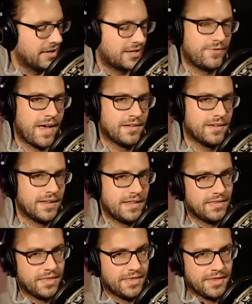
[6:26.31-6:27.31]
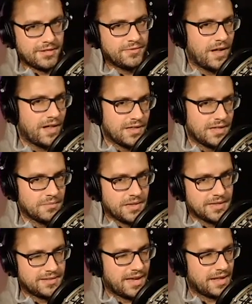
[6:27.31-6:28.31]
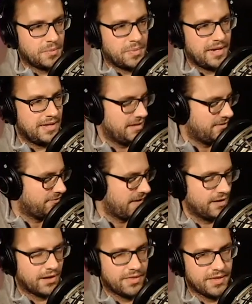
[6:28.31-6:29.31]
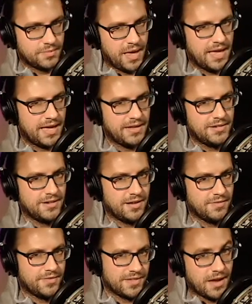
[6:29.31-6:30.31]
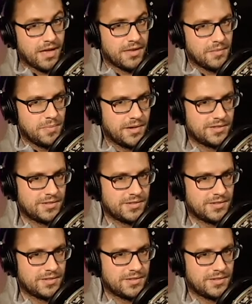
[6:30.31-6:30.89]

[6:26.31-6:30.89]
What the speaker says: It's found in this volume encyclopedia, found on this page of this other book.